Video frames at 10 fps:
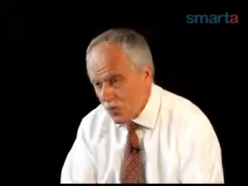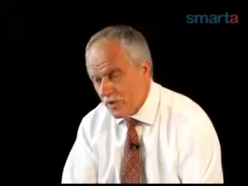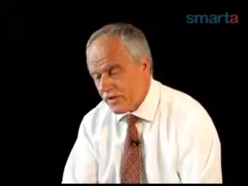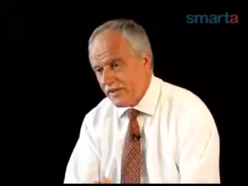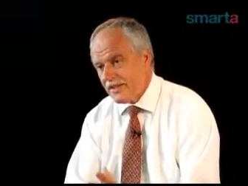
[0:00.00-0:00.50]

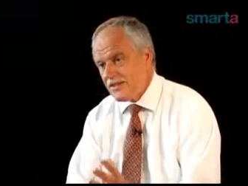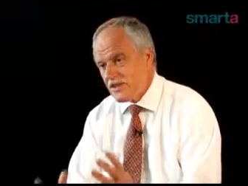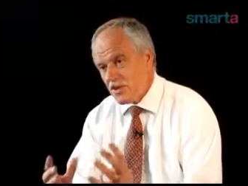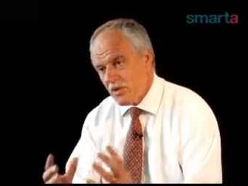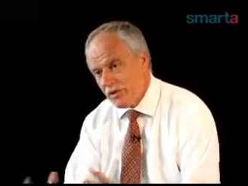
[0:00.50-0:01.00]
What
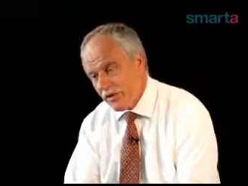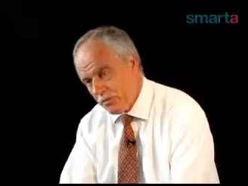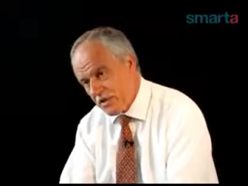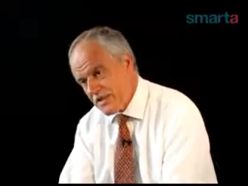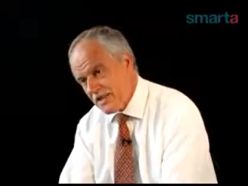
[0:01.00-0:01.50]
so often a
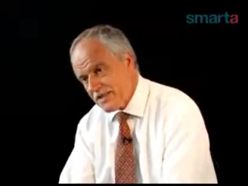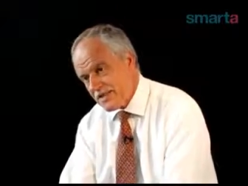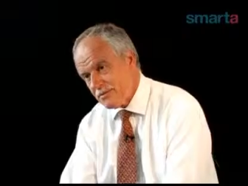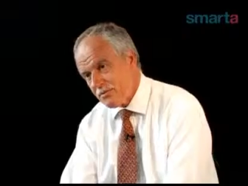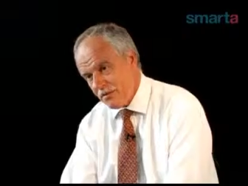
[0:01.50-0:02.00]

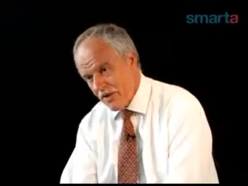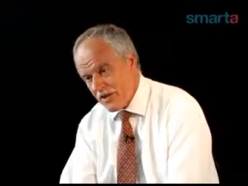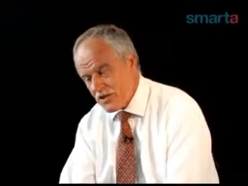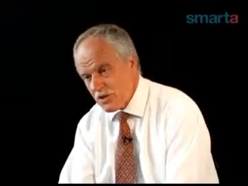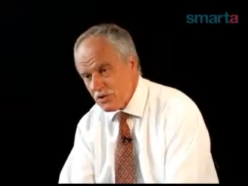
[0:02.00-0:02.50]
business
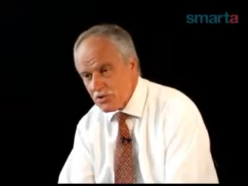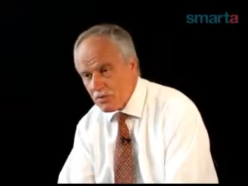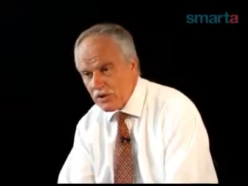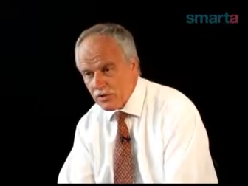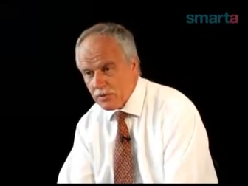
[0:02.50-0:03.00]
provides to us when
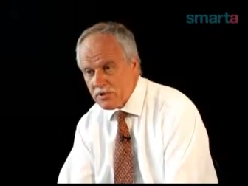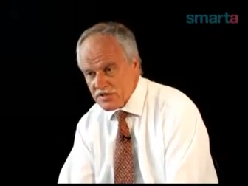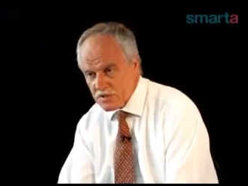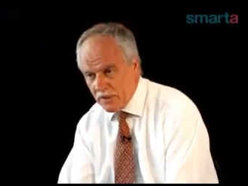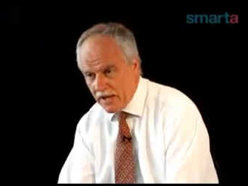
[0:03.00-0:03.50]
we look at a
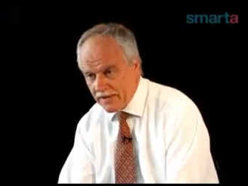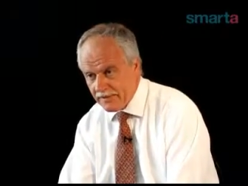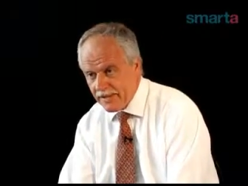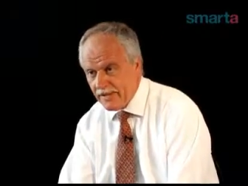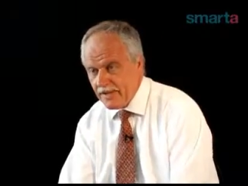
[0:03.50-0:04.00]
business plan
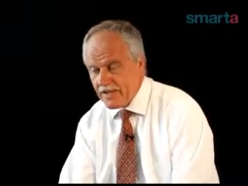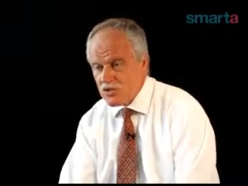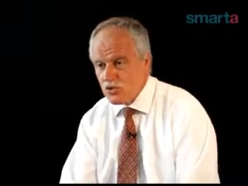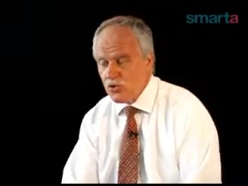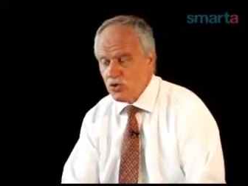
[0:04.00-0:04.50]
is
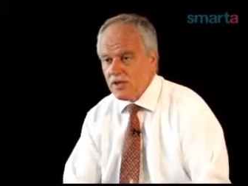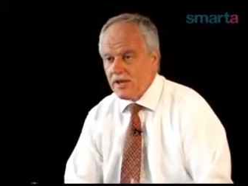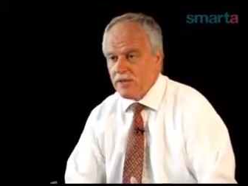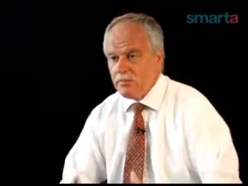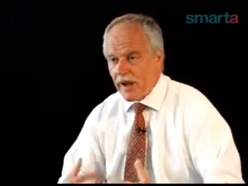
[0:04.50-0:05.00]
all
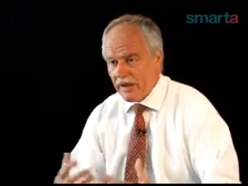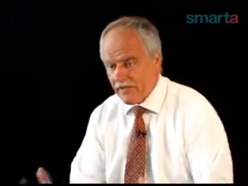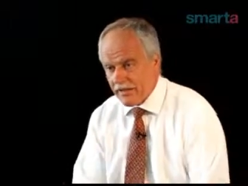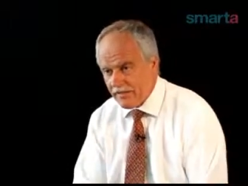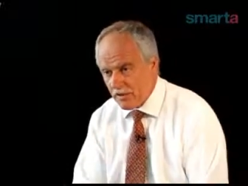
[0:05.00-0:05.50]
the
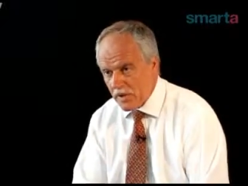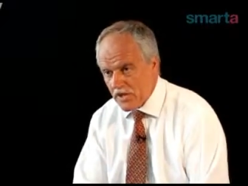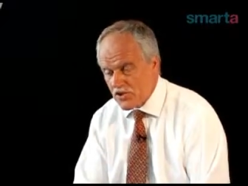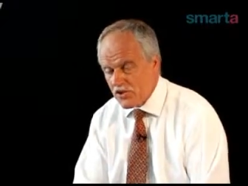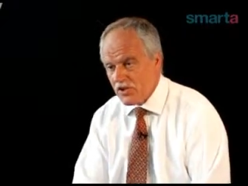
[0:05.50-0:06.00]
background
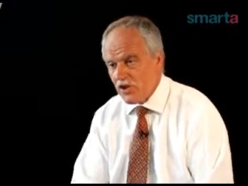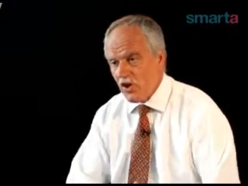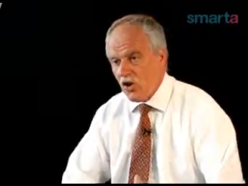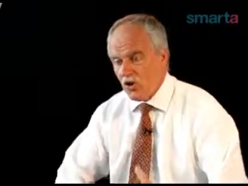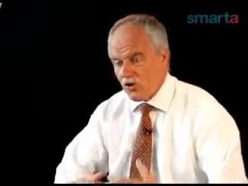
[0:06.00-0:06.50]
information
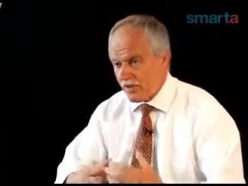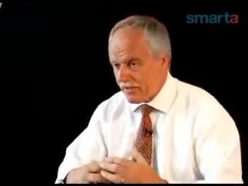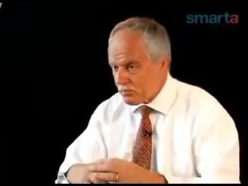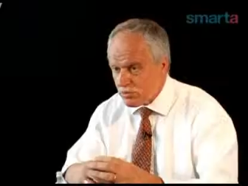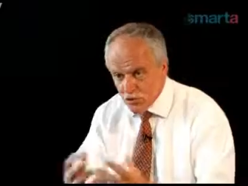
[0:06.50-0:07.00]
on the
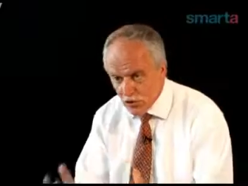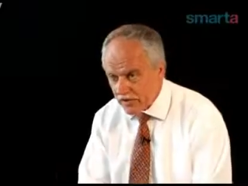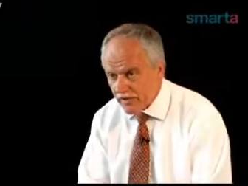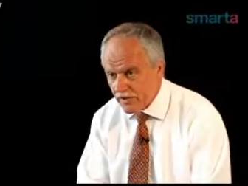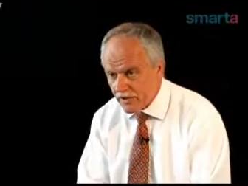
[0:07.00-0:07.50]
product
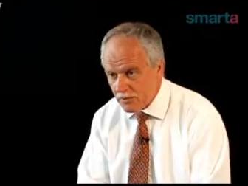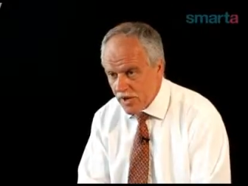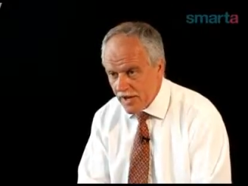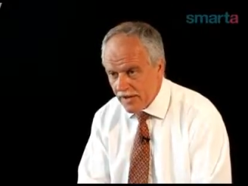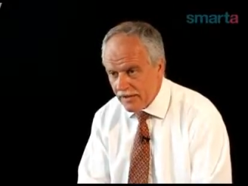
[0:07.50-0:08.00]
they're going to
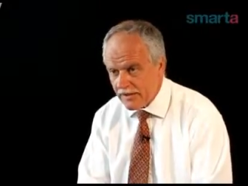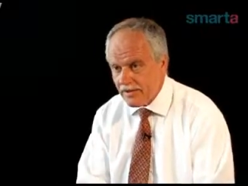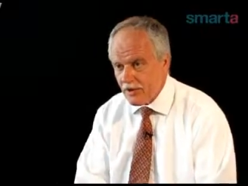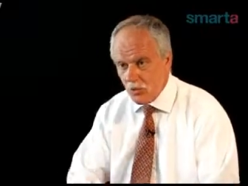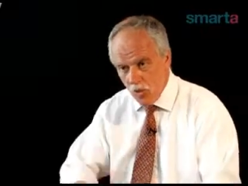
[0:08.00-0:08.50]
make,
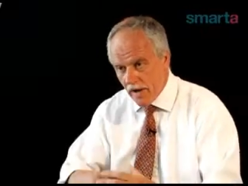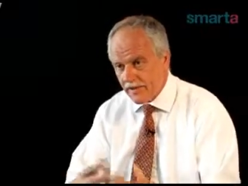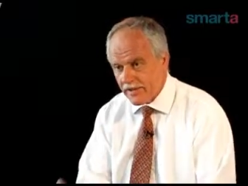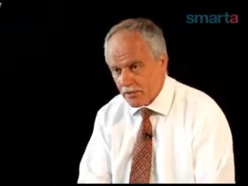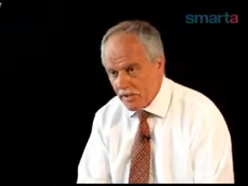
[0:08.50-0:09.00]
why
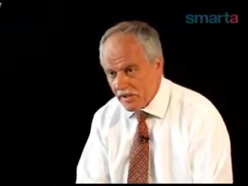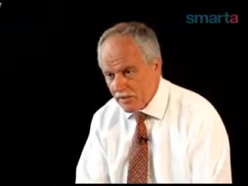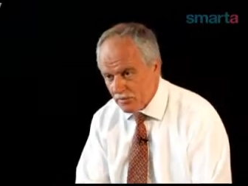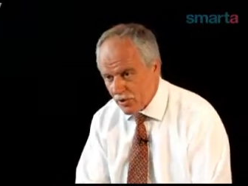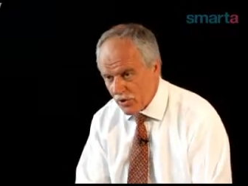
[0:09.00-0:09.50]
they're going to make
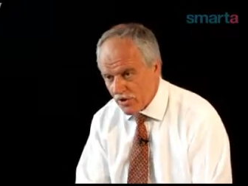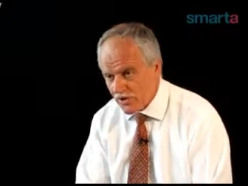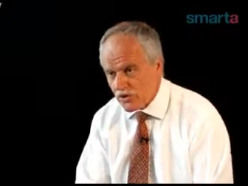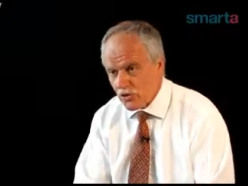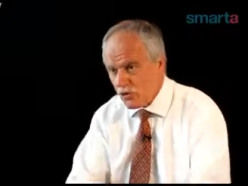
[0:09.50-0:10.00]
that
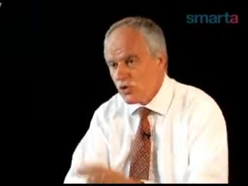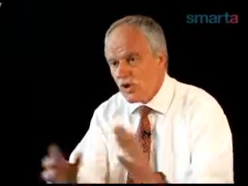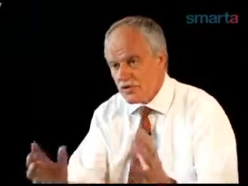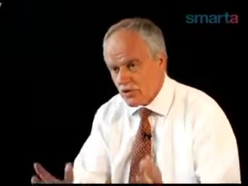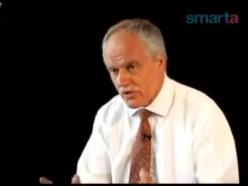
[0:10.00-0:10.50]
product, and all
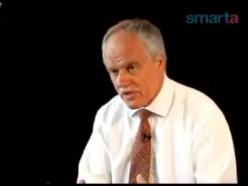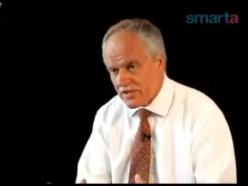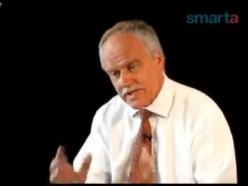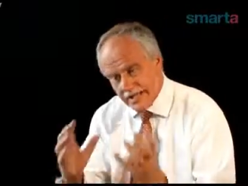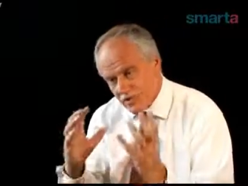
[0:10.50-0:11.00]
those sort of things.
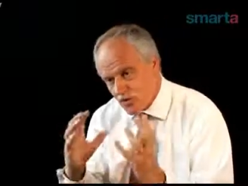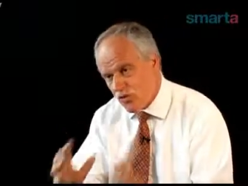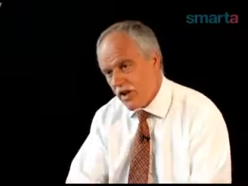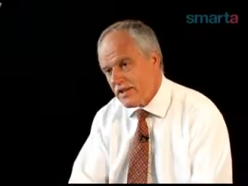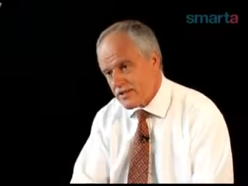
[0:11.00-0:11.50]
And that's
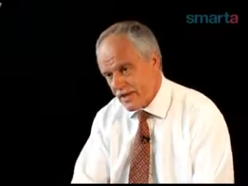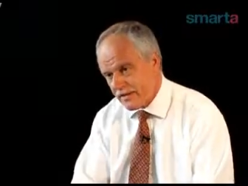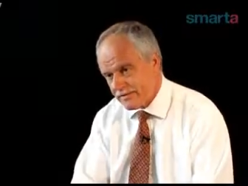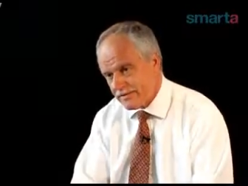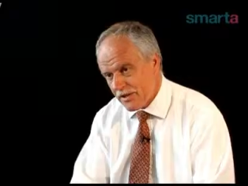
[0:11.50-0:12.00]
great
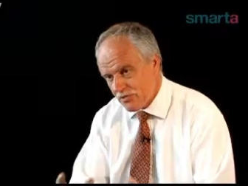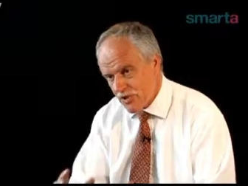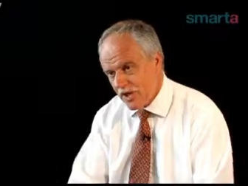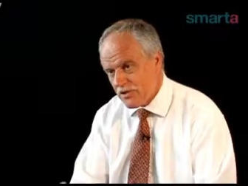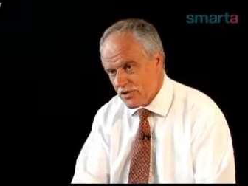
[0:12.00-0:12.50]
stuff. That
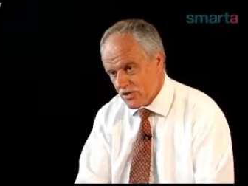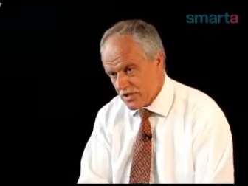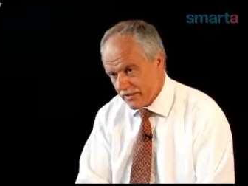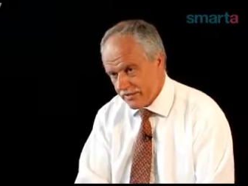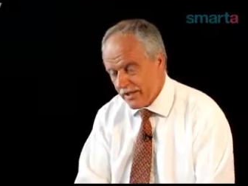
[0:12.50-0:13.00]
really is good stuff.